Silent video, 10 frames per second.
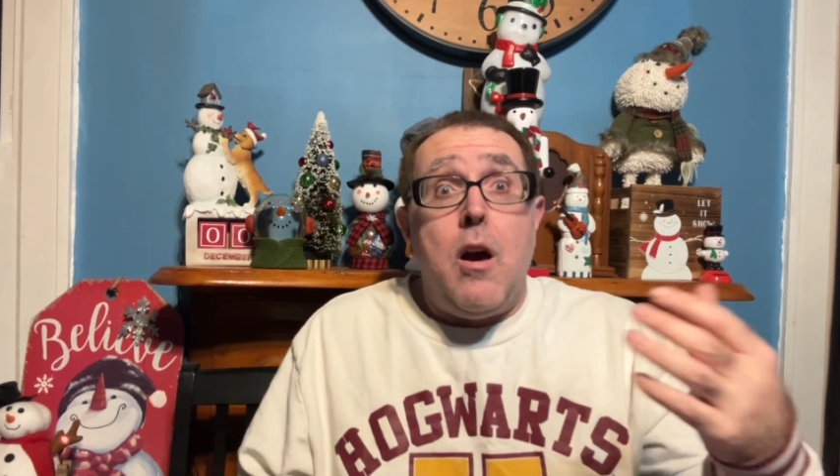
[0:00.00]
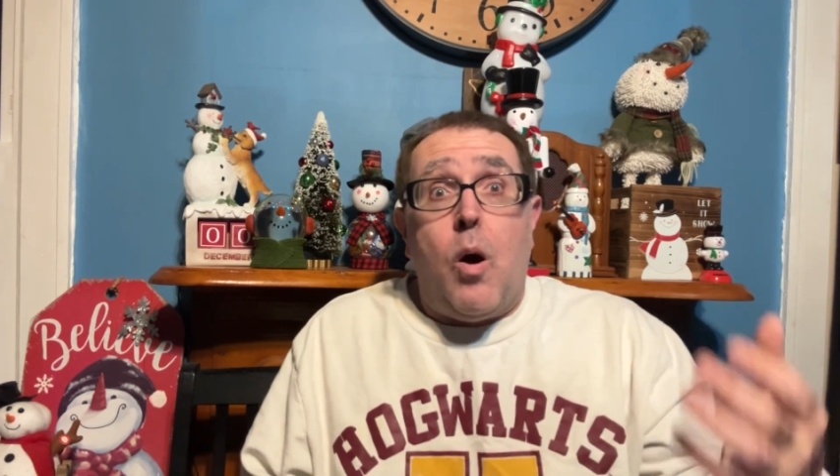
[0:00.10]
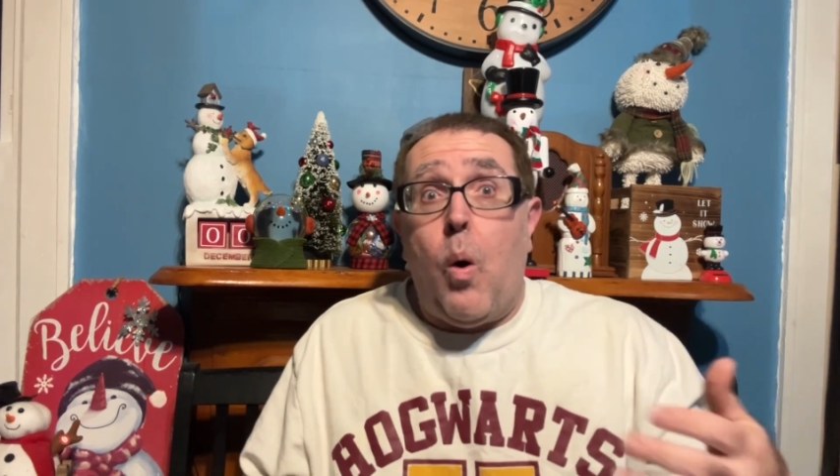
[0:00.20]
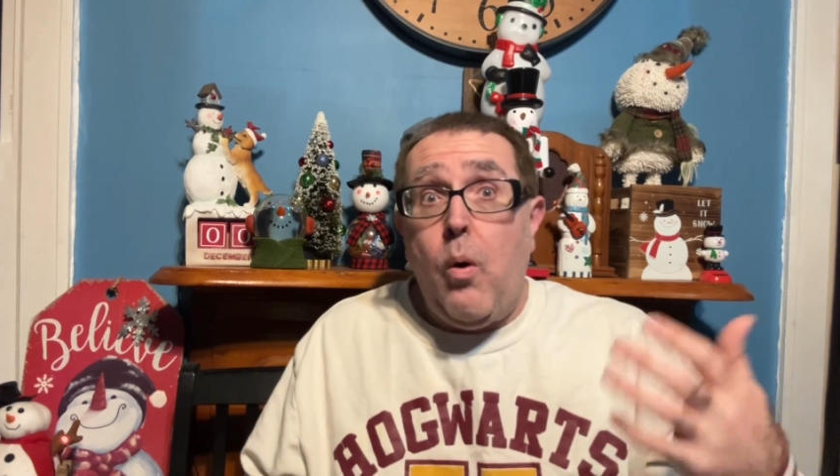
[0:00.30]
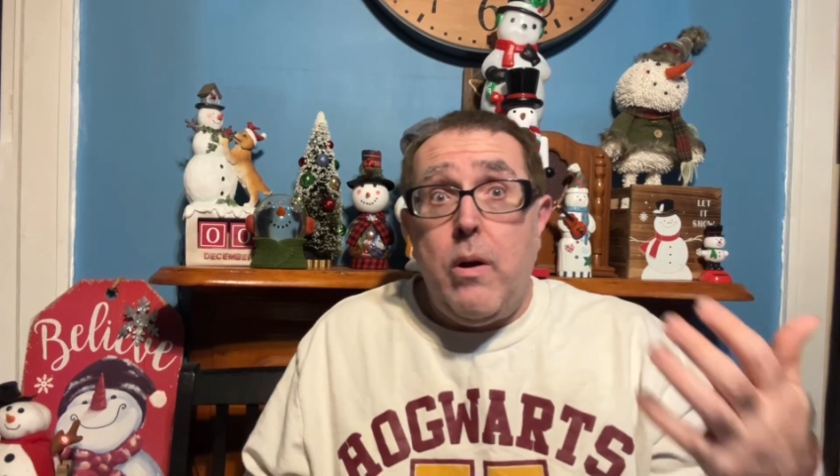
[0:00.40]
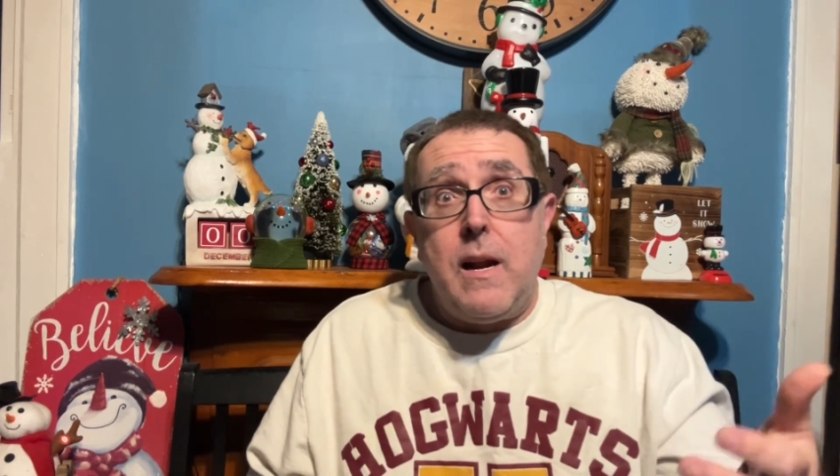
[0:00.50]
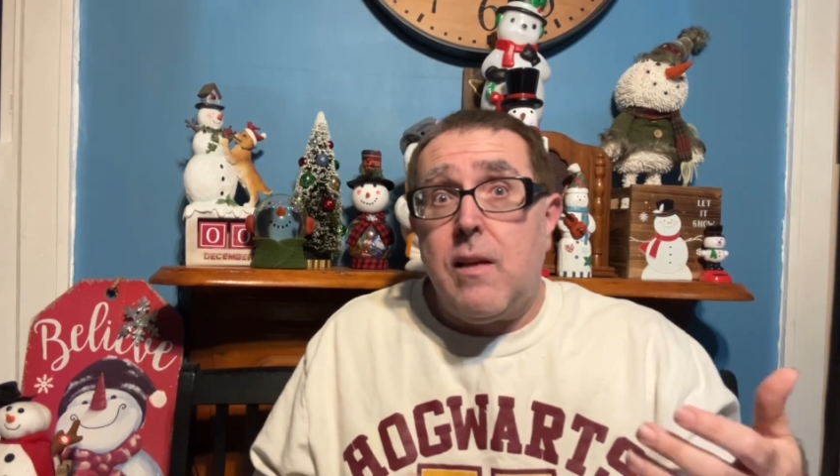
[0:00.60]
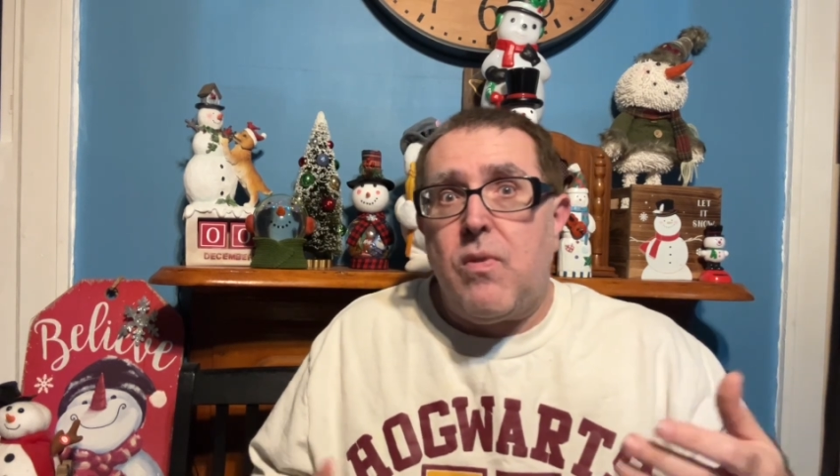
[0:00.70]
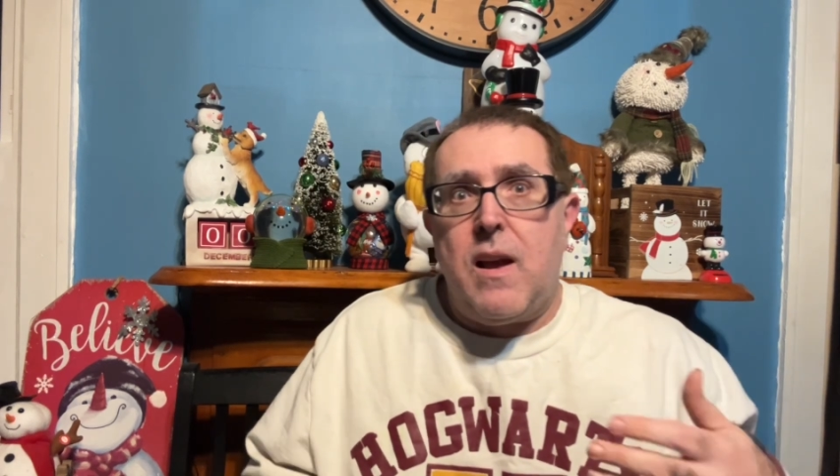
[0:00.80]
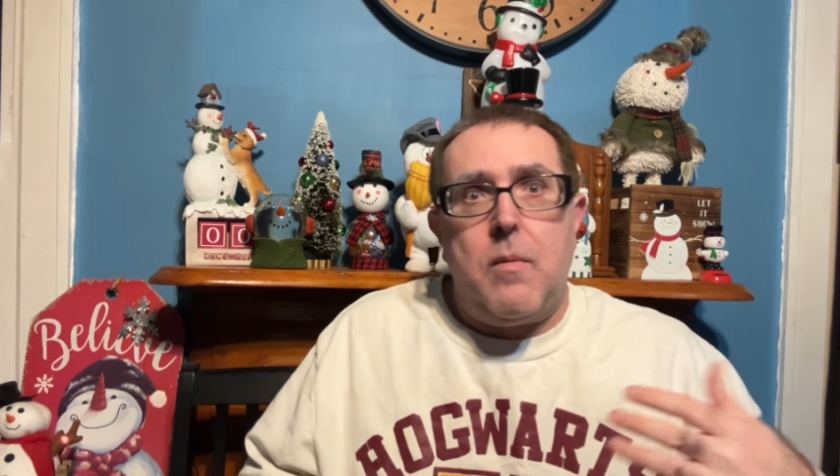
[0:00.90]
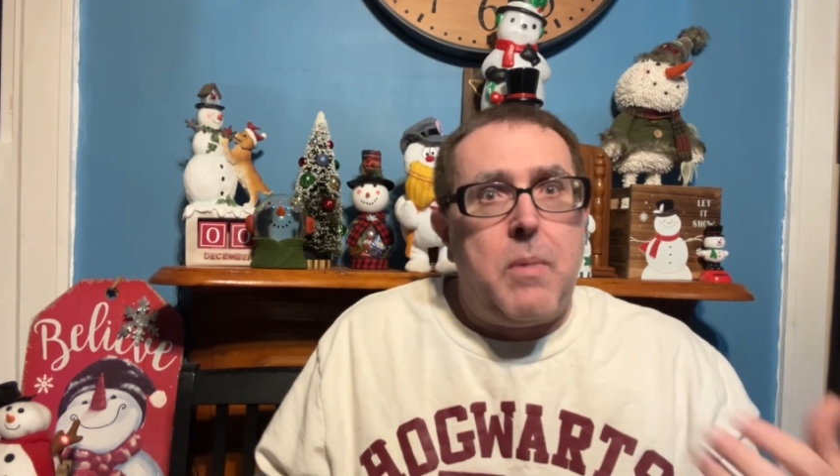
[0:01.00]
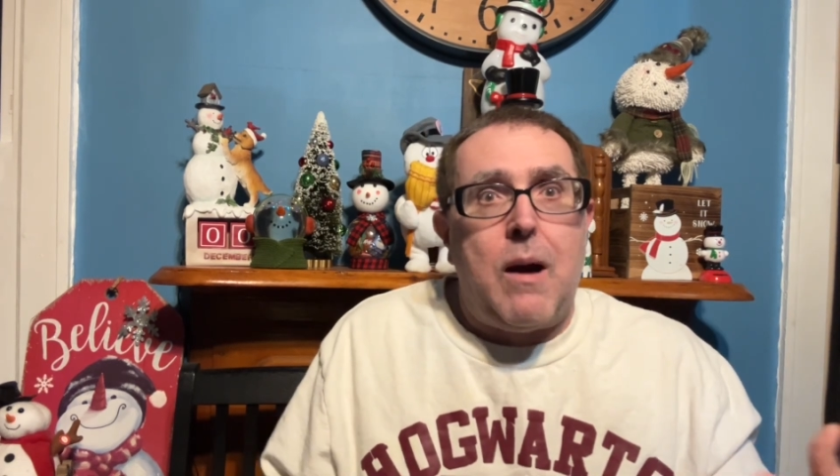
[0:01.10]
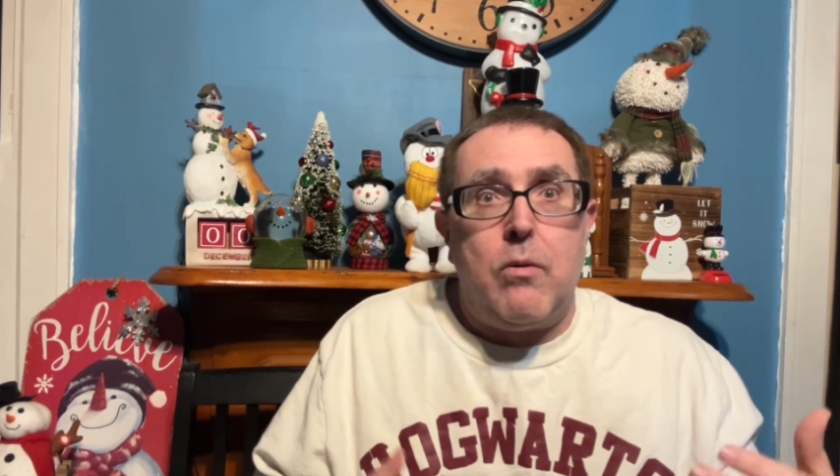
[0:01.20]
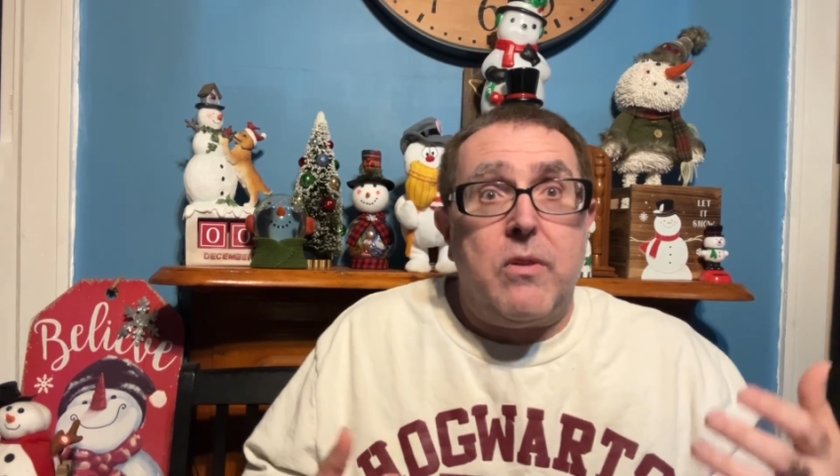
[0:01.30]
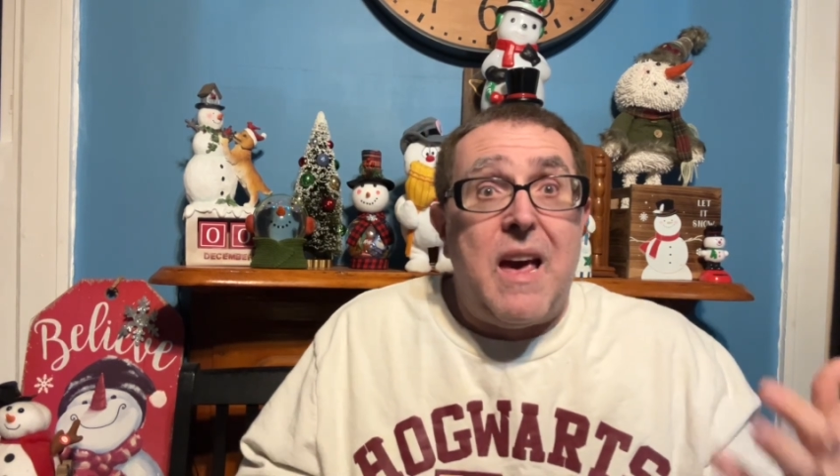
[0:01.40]
or anything
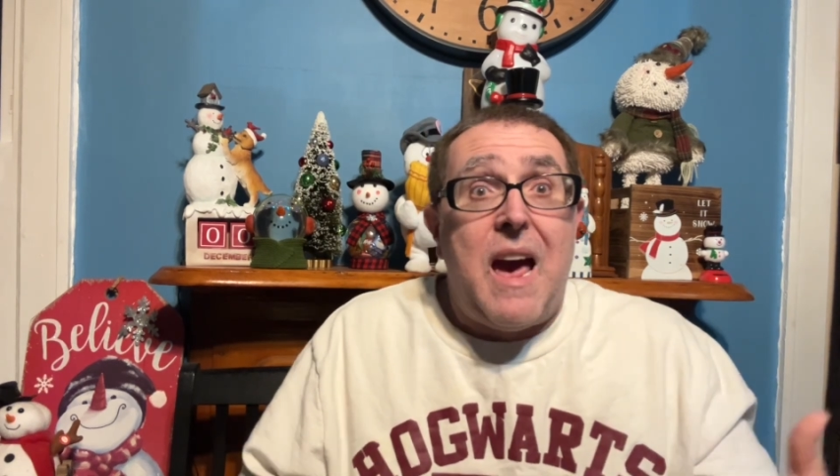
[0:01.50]
about the